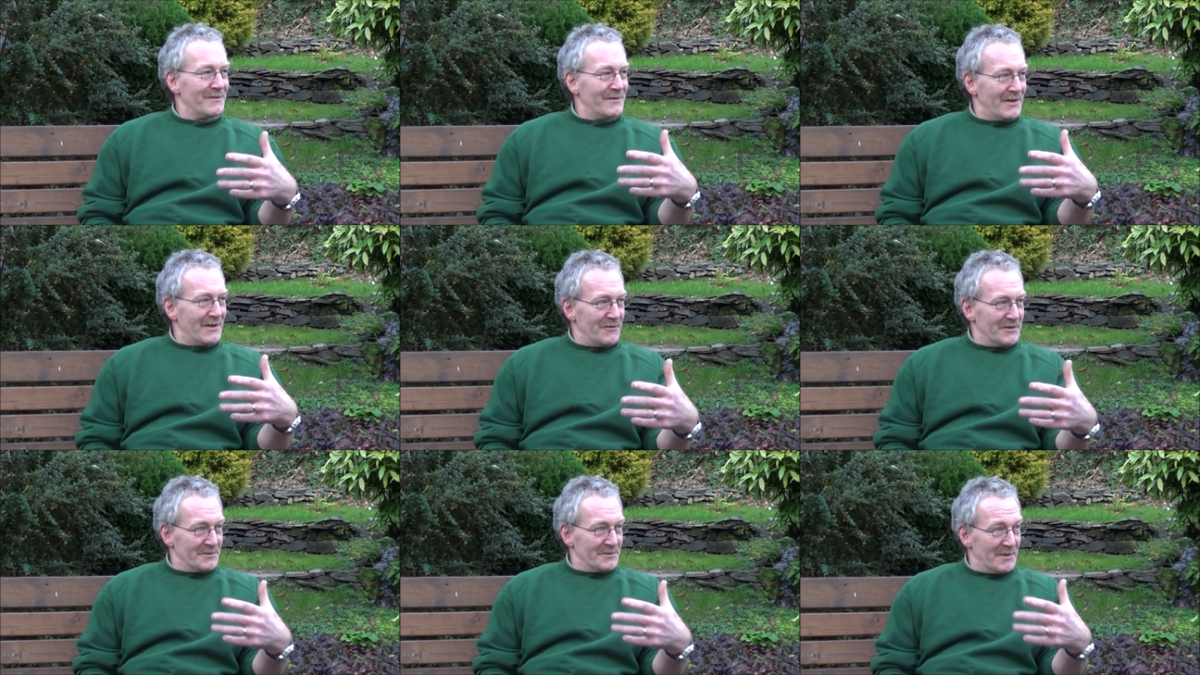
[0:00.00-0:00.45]

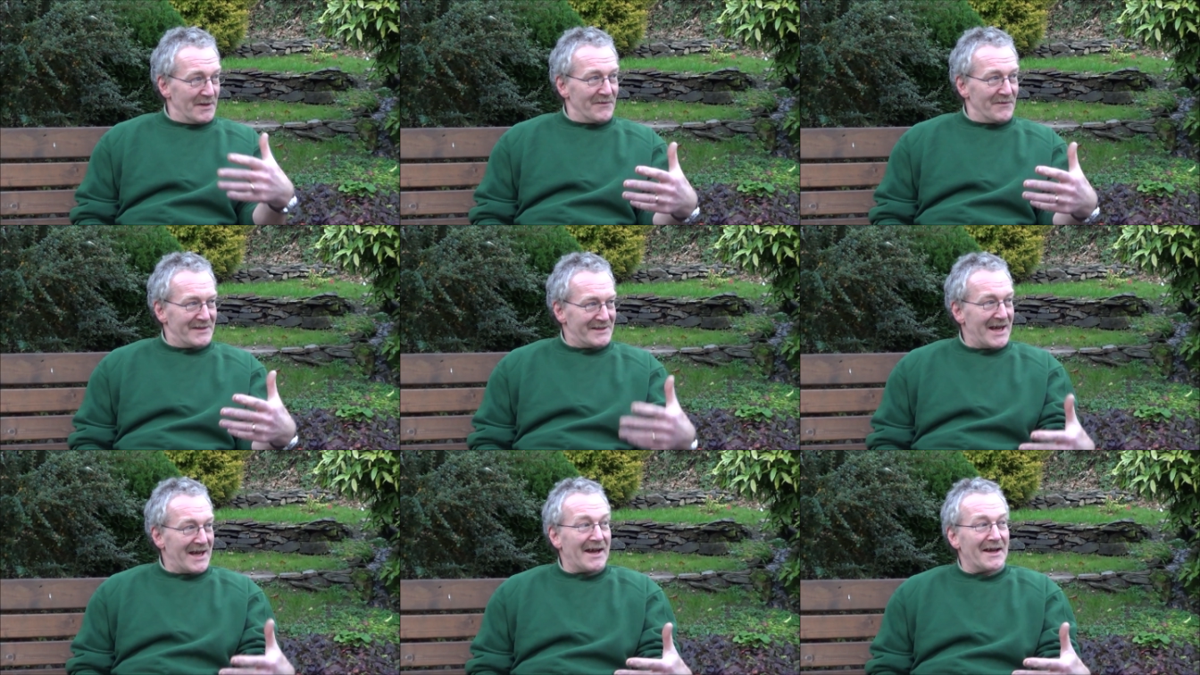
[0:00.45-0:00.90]
there is a bit of a
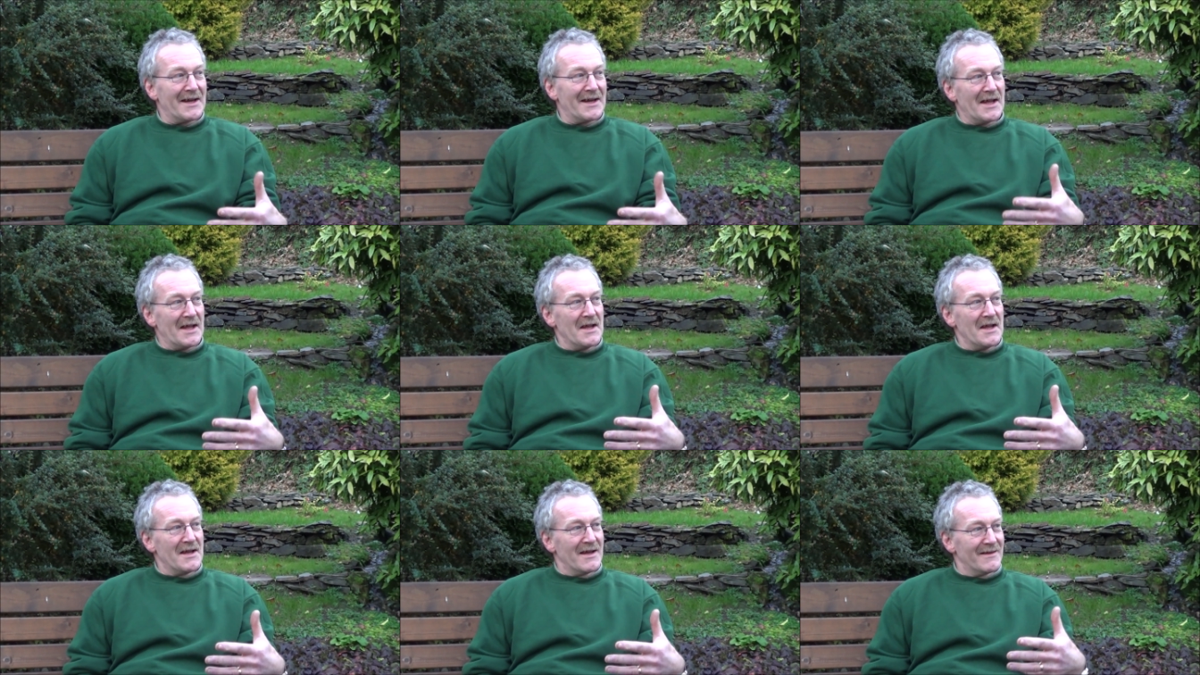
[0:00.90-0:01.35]

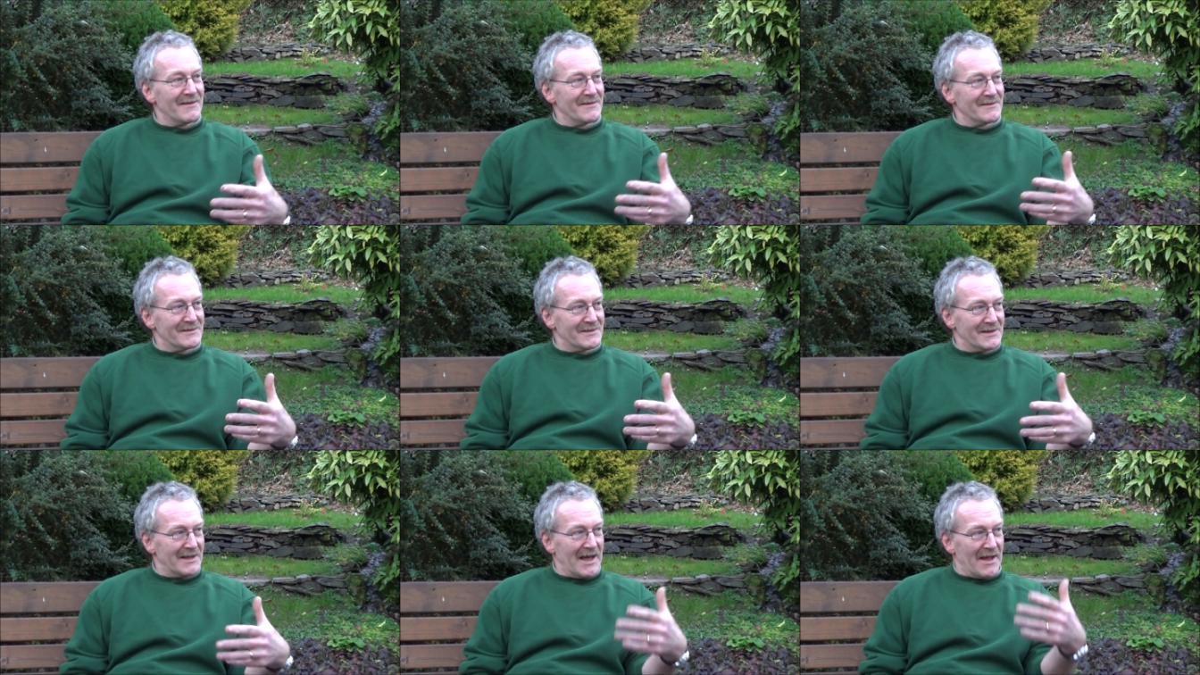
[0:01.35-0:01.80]
technique
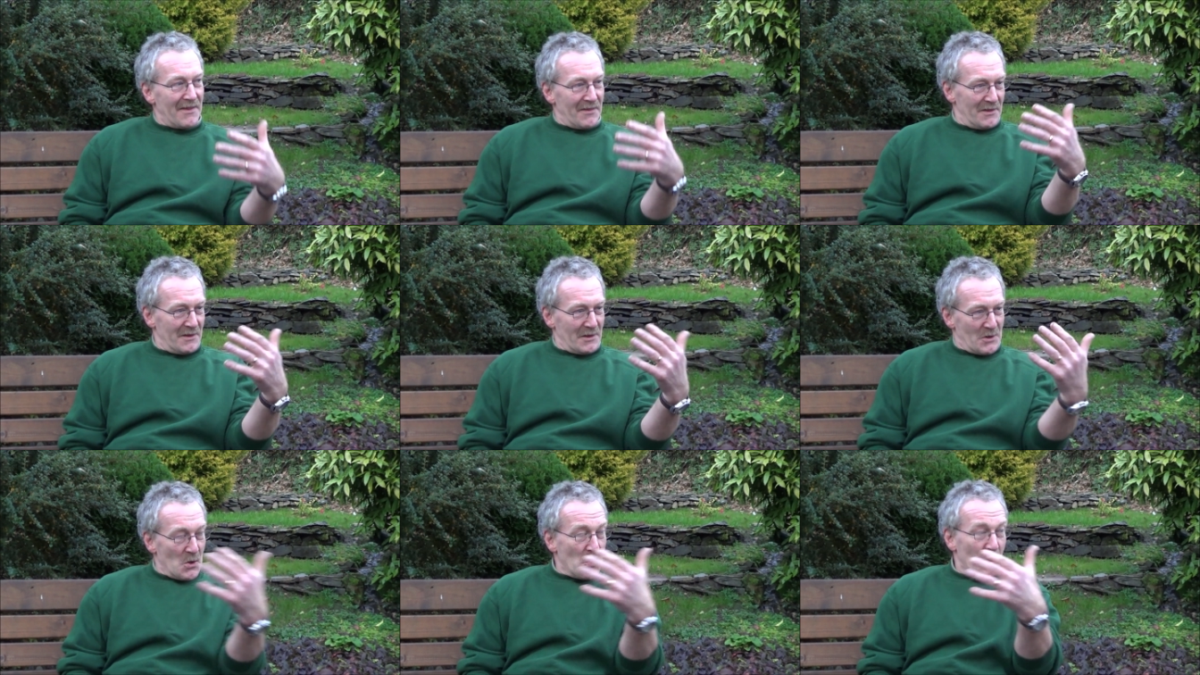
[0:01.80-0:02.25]
to get
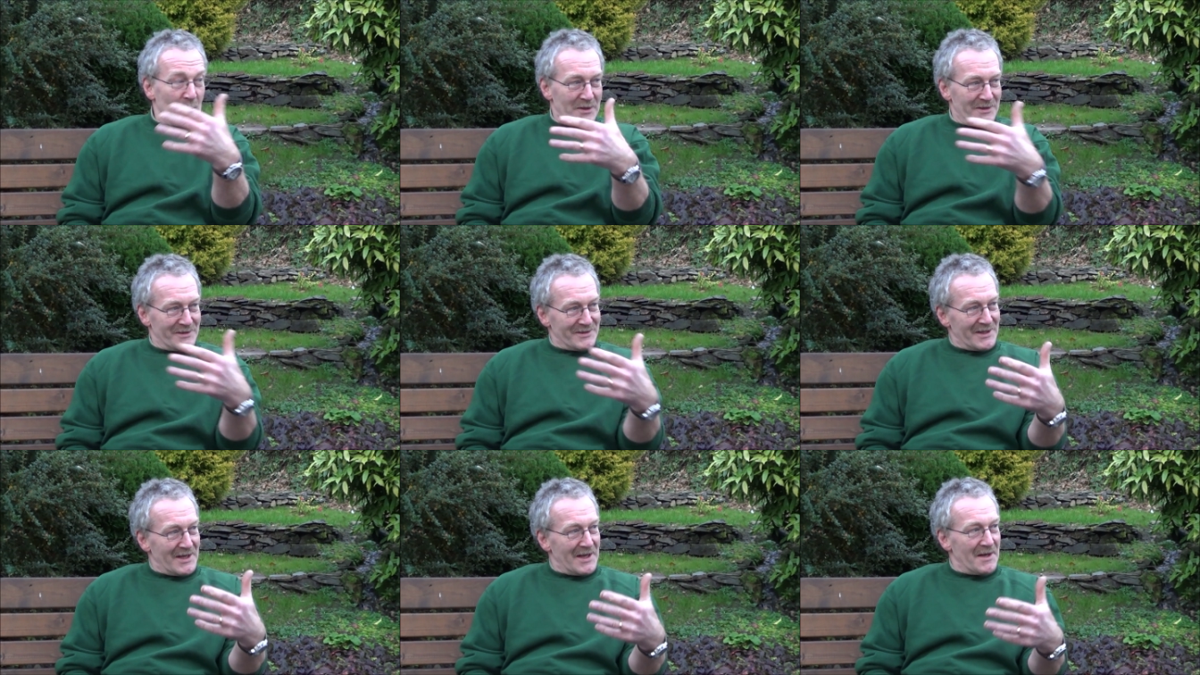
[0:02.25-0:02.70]
the
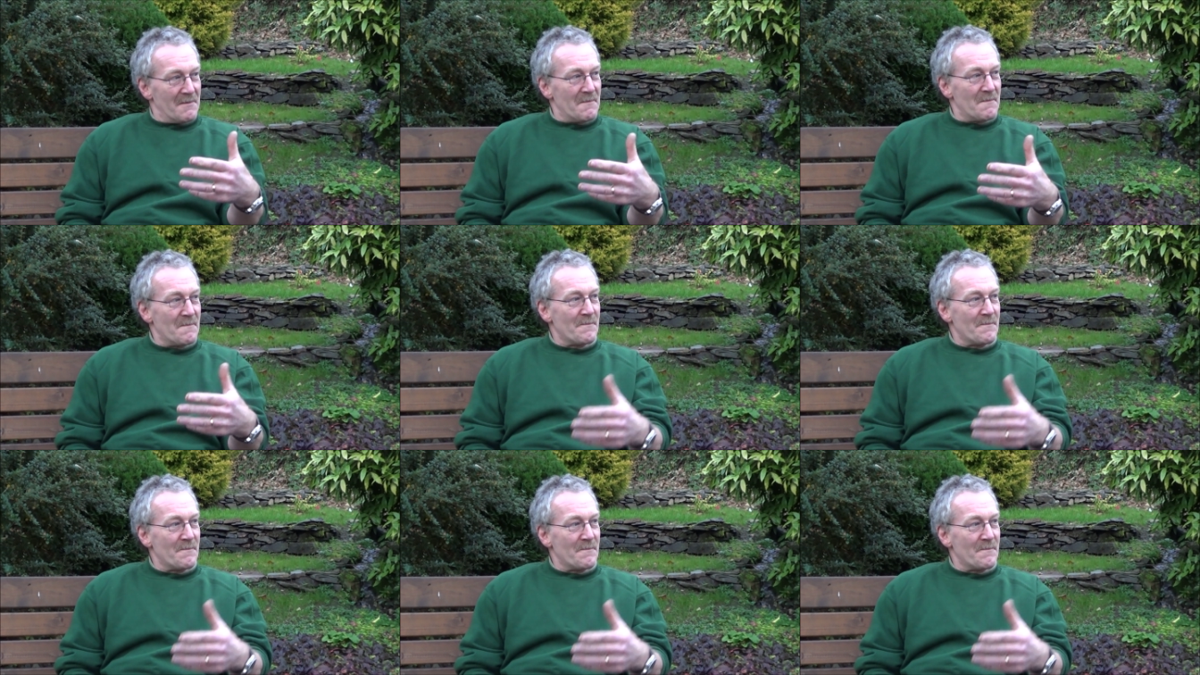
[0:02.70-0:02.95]
corners in,